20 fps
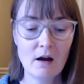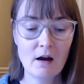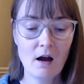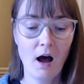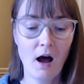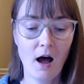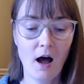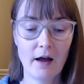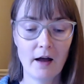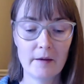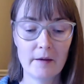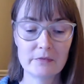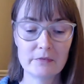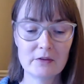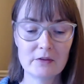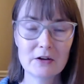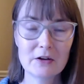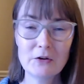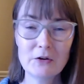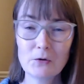
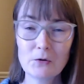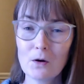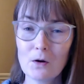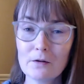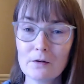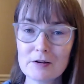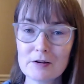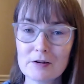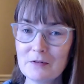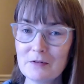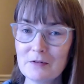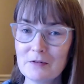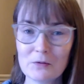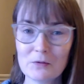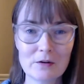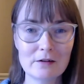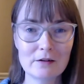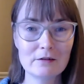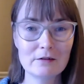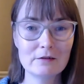The control room was
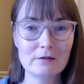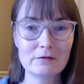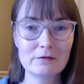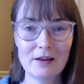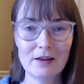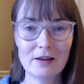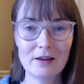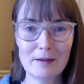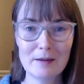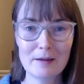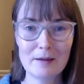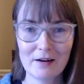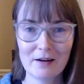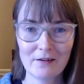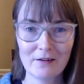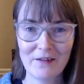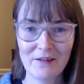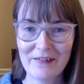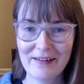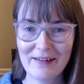sort of in the
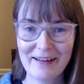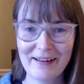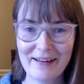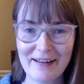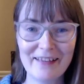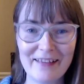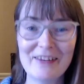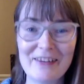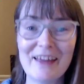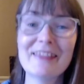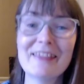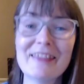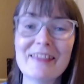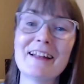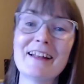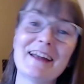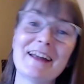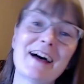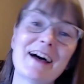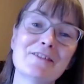middle, and then the
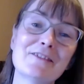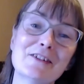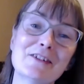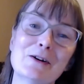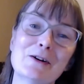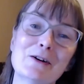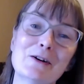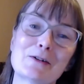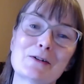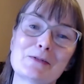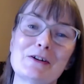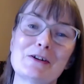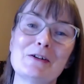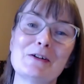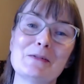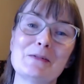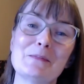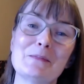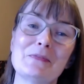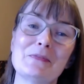lavender
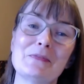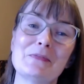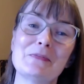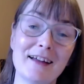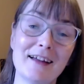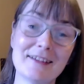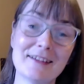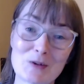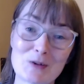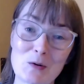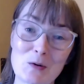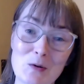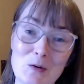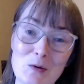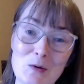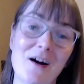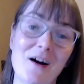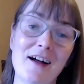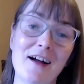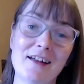room, test
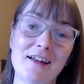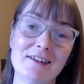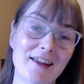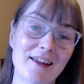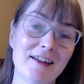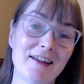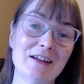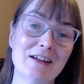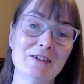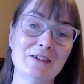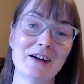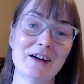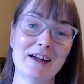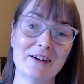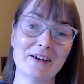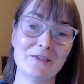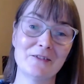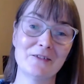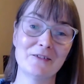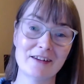score wise
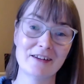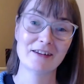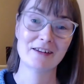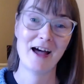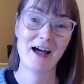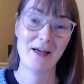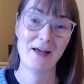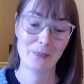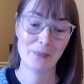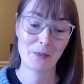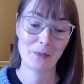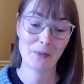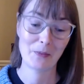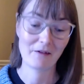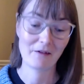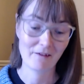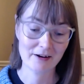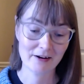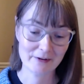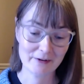anyway, was at the
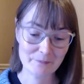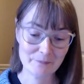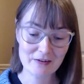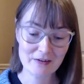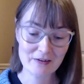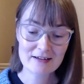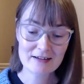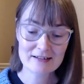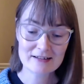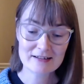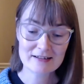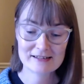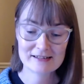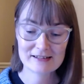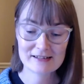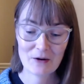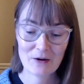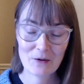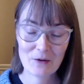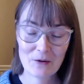bottom.
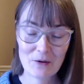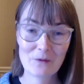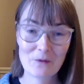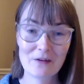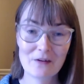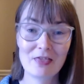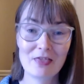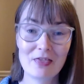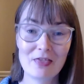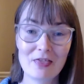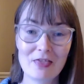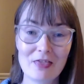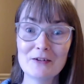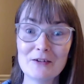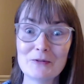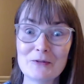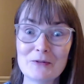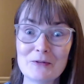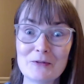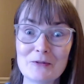So they did
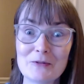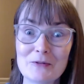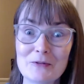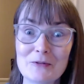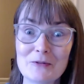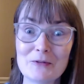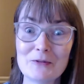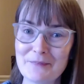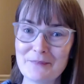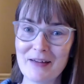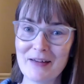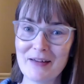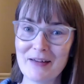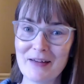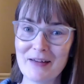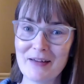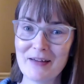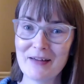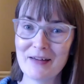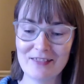really
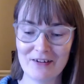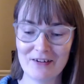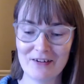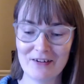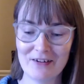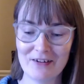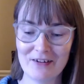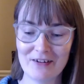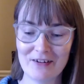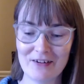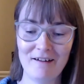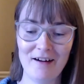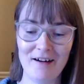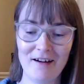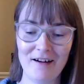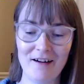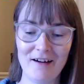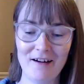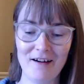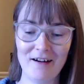amazing though
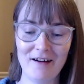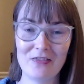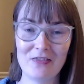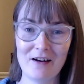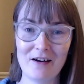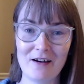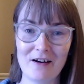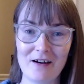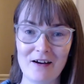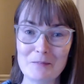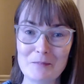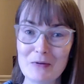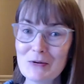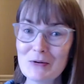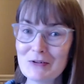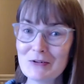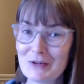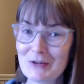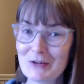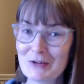on their
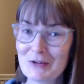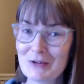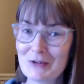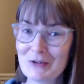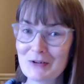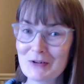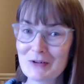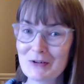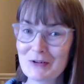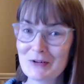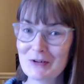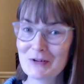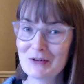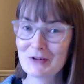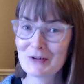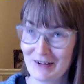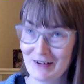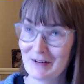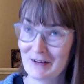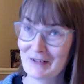mood questionnaires
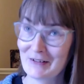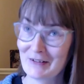though.